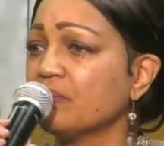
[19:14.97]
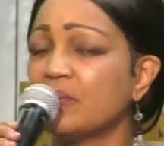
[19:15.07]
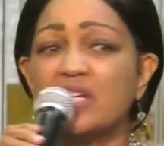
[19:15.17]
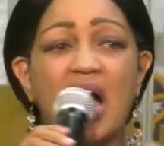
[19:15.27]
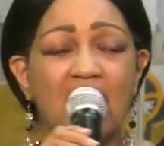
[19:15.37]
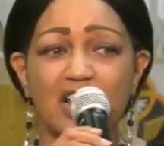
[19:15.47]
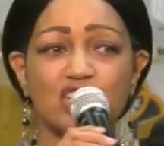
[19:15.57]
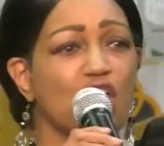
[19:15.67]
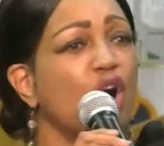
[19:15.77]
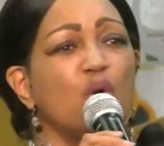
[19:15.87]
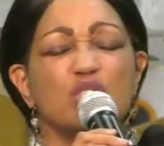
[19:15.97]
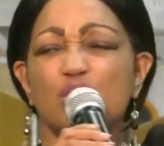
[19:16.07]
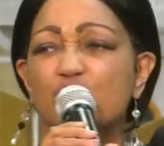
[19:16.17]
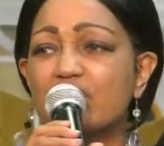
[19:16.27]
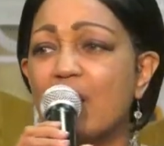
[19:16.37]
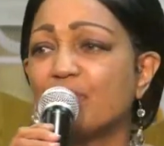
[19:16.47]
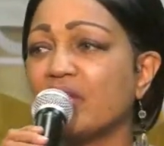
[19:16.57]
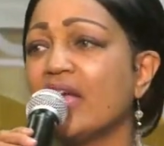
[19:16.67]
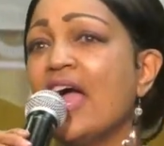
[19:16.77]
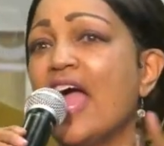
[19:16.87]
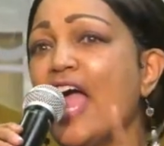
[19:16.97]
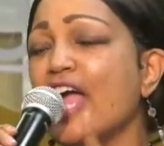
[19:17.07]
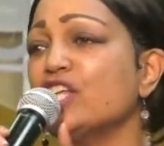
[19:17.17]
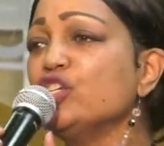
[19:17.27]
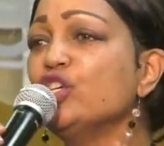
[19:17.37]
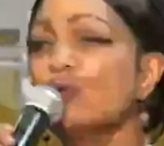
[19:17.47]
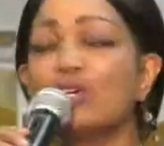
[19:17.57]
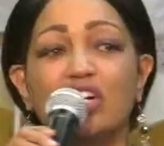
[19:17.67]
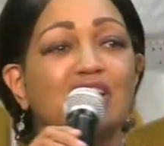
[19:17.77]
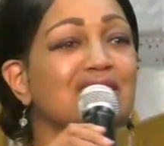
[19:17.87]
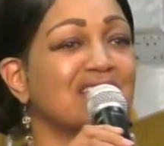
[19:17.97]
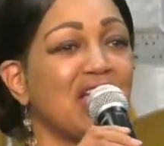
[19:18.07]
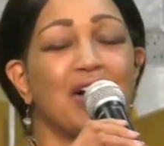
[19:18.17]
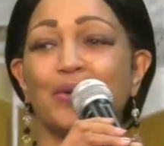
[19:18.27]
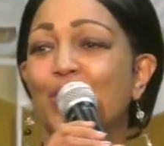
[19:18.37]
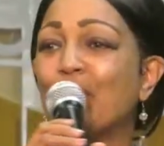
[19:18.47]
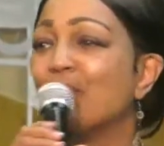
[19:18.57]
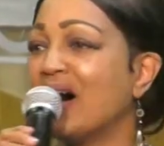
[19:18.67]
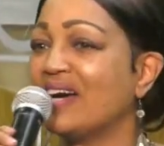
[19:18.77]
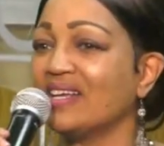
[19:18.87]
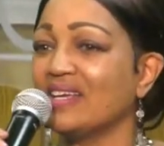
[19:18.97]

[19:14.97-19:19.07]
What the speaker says: God has told you something, and you couldn't tell nobody.